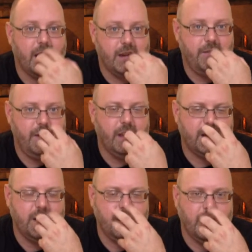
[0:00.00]
like you feel
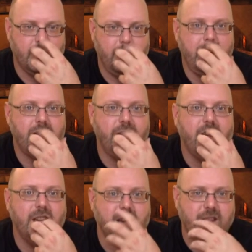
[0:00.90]
like the you know the peach
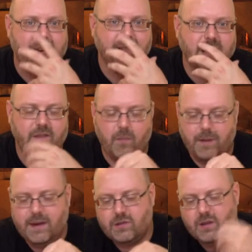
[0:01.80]
fuzz, like the outside of a
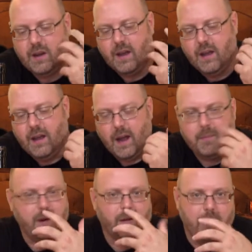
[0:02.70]
peach,
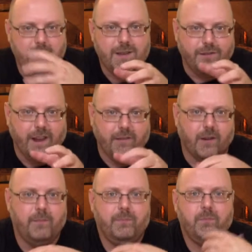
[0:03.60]
um, but you don't get peach
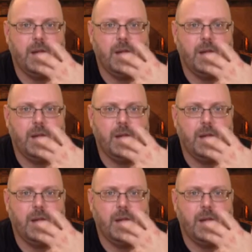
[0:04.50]
flavor.